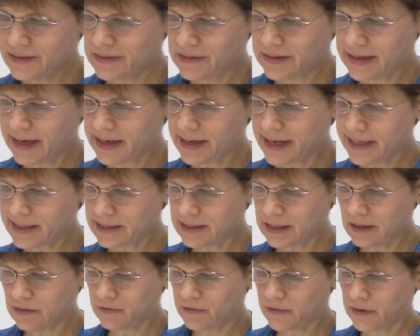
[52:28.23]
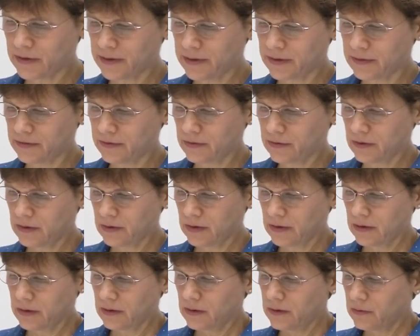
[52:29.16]
they're not asking for
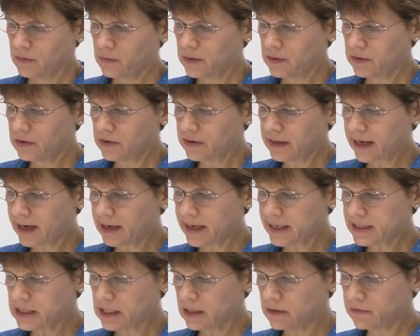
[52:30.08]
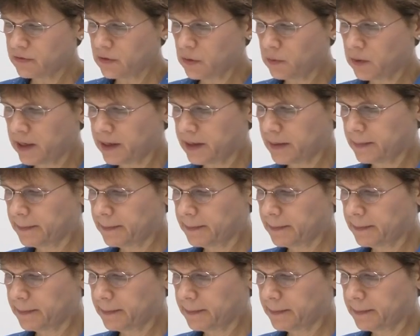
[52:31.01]
what? They're not asking for